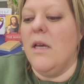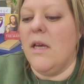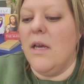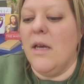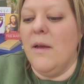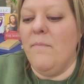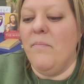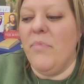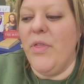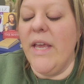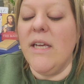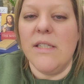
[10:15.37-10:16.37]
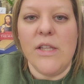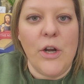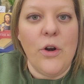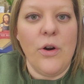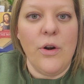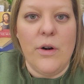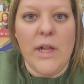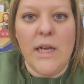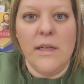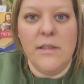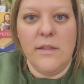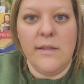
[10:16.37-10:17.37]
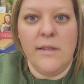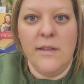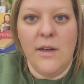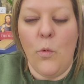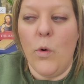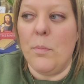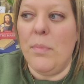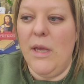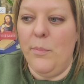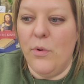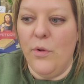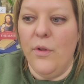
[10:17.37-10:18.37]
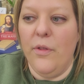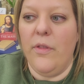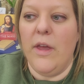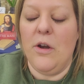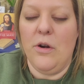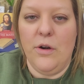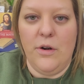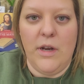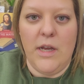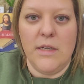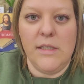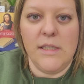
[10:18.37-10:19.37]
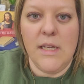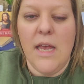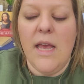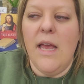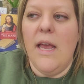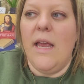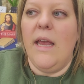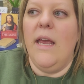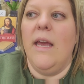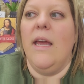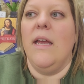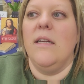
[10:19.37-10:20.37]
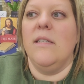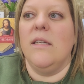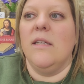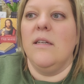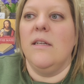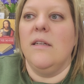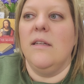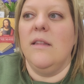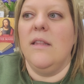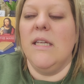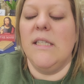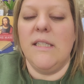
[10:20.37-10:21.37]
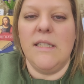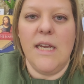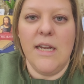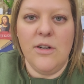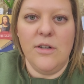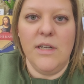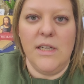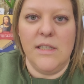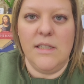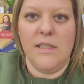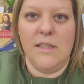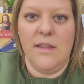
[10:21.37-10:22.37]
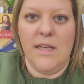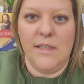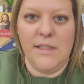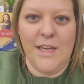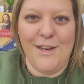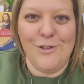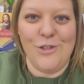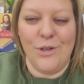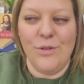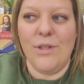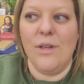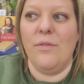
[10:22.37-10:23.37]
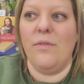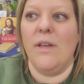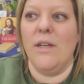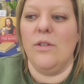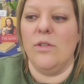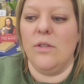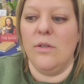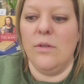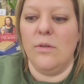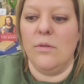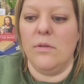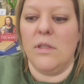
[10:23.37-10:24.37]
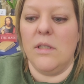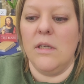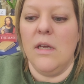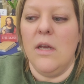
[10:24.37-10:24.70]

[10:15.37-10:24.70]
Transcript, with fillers: um, things that hurt us or people that hurt us. And this tenderness that St. Joseph exudes